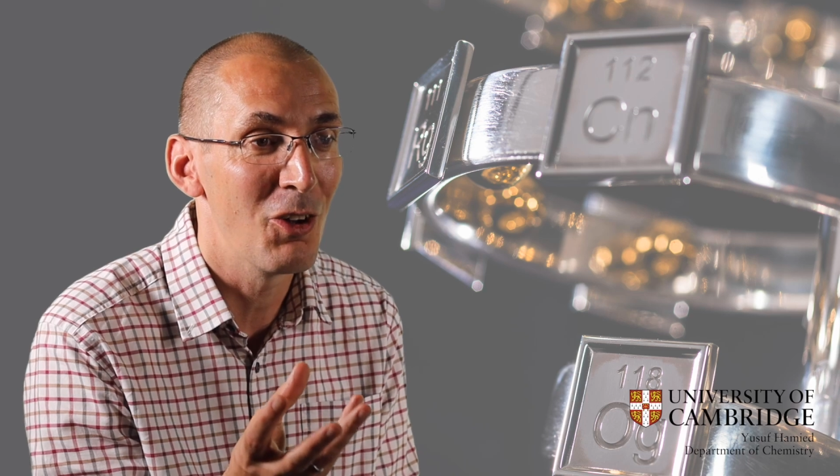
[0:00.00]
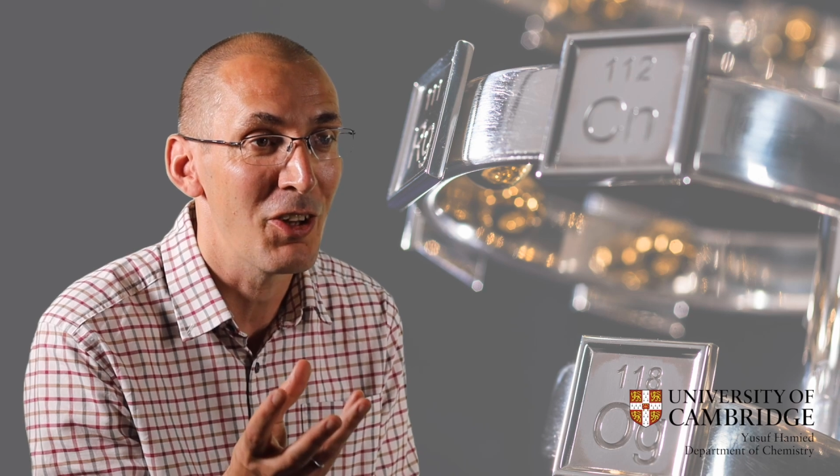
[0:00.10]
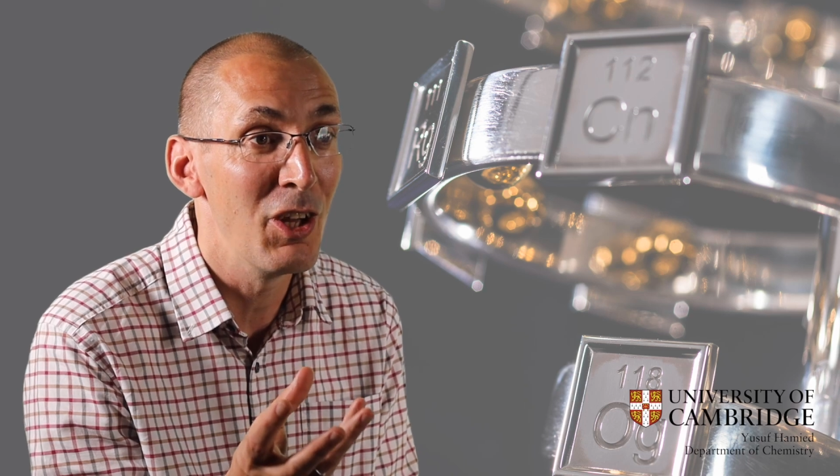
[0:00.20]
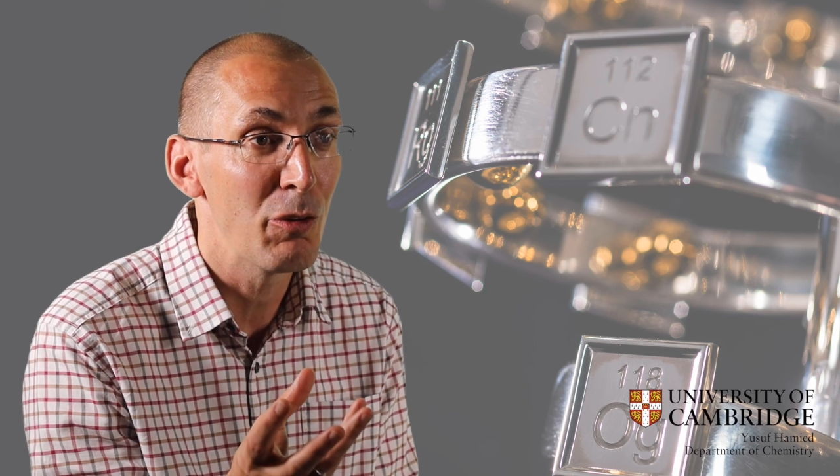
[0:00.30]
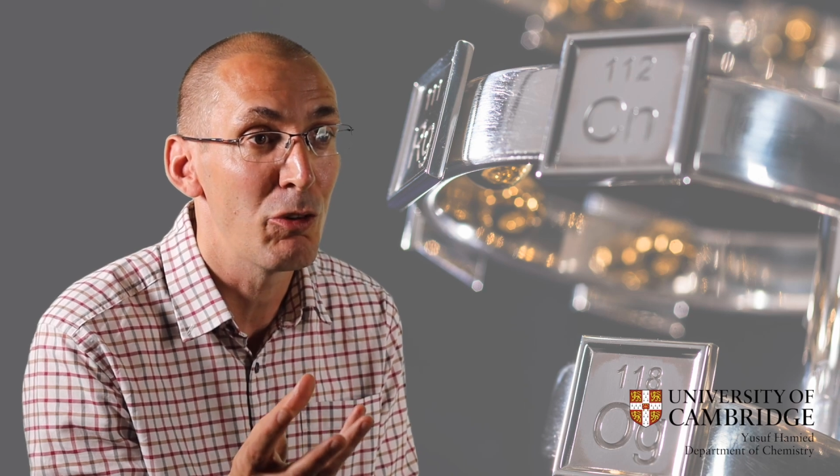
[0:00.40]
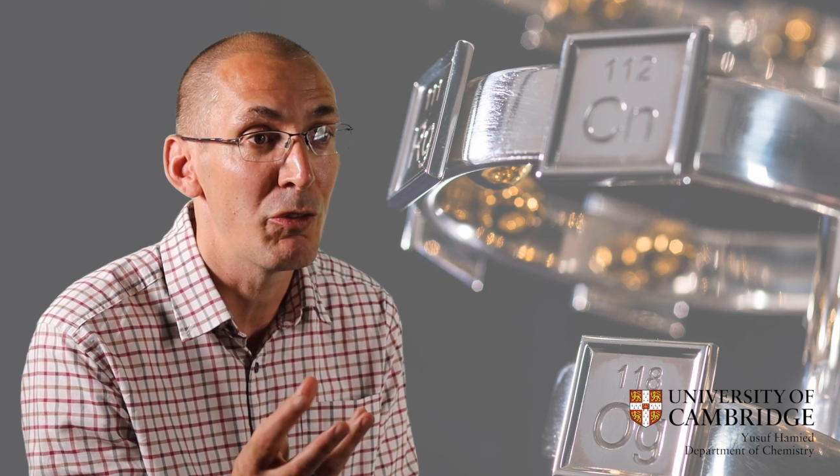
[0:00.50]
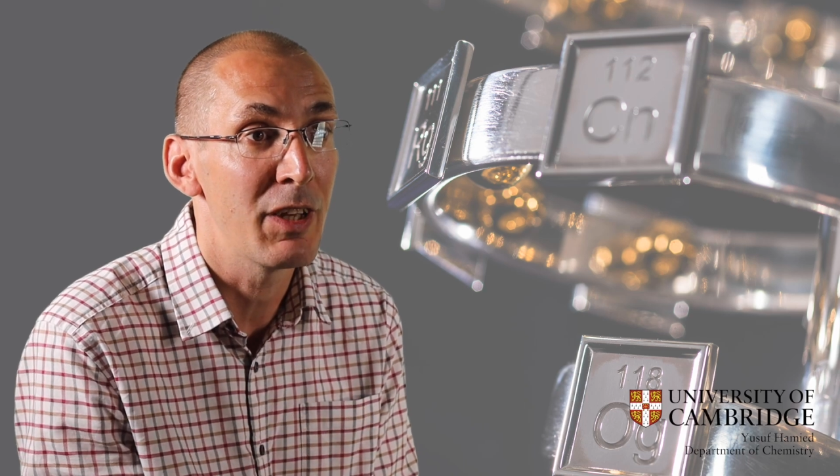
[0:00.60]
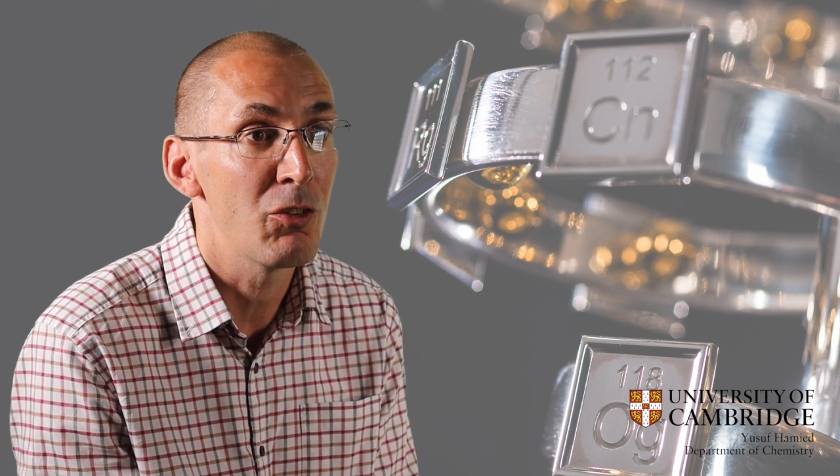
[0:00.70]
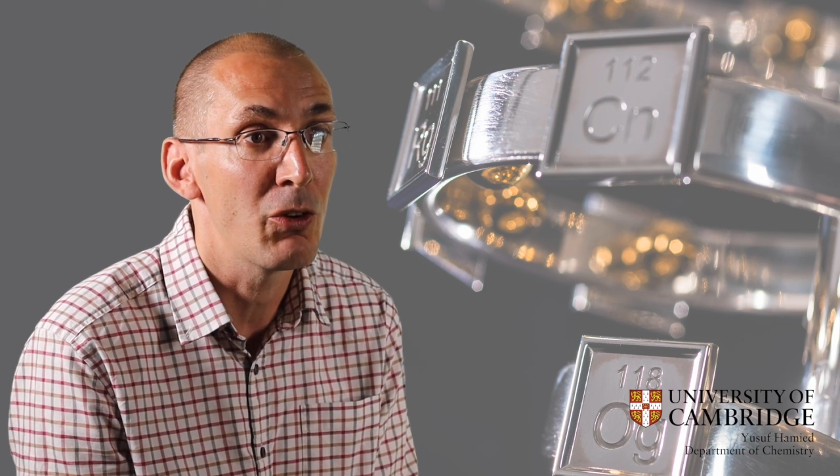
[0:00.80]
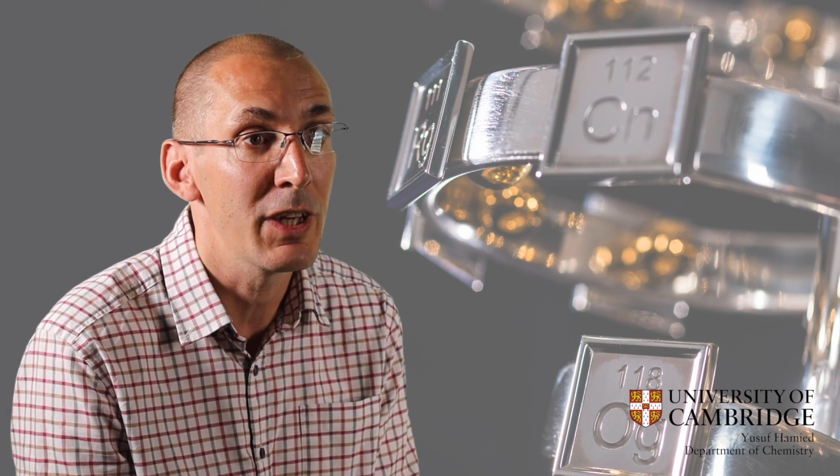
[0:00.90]
enough of it
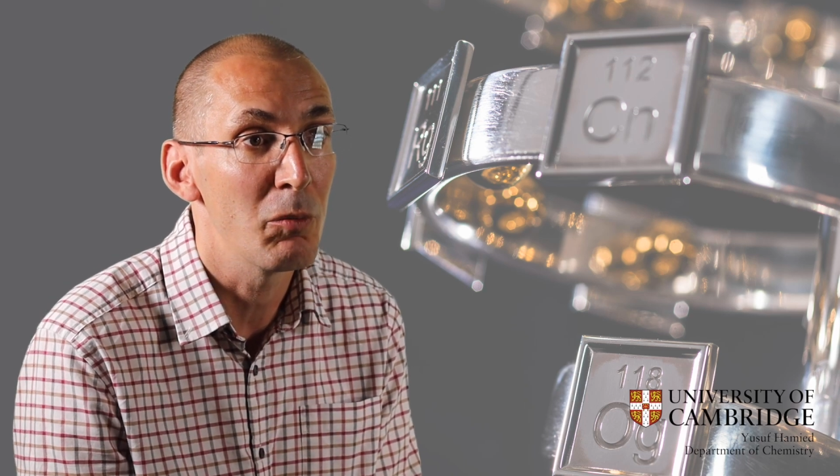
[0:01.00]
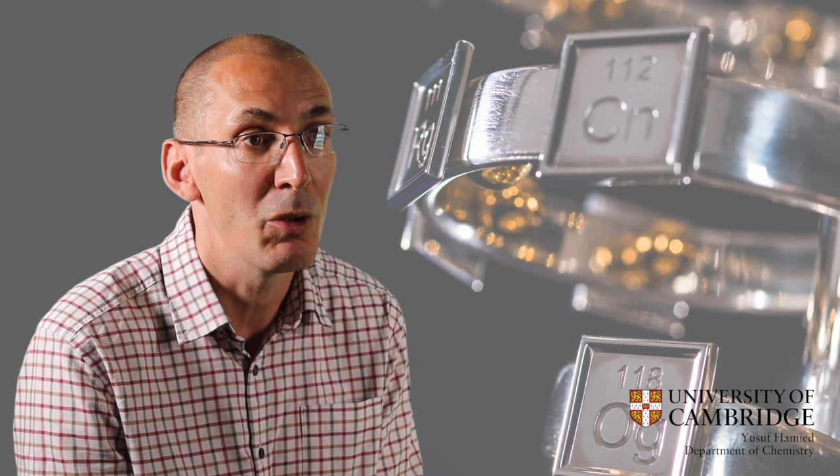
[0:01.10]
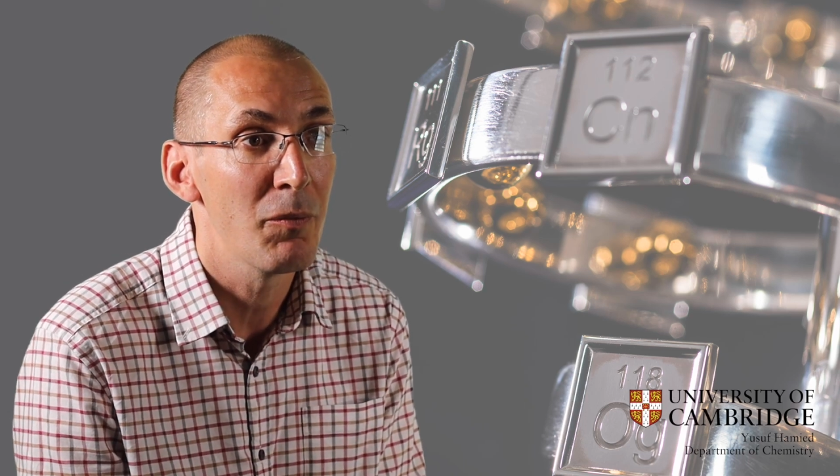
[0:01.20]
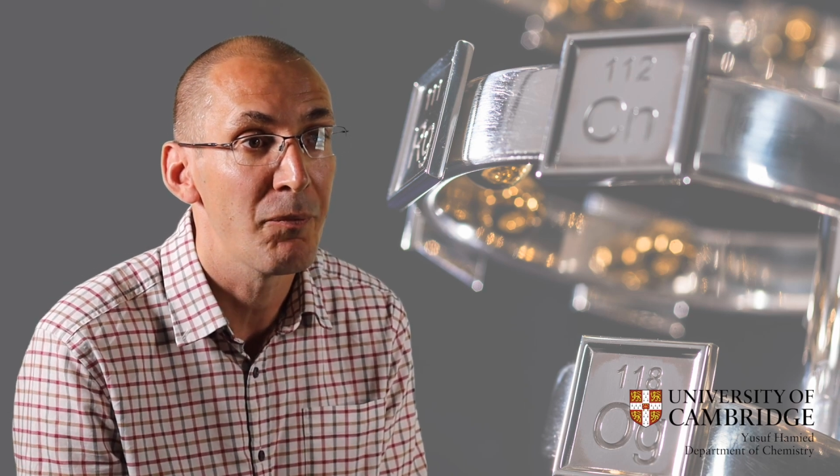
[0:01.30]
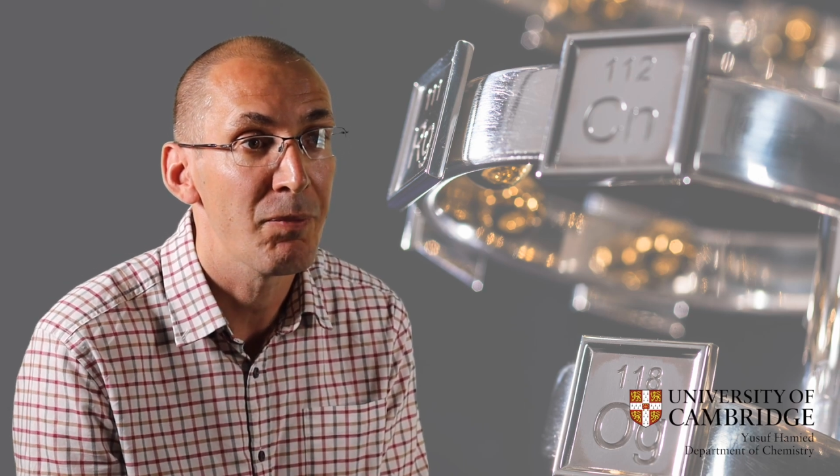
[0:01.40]
is drinkable.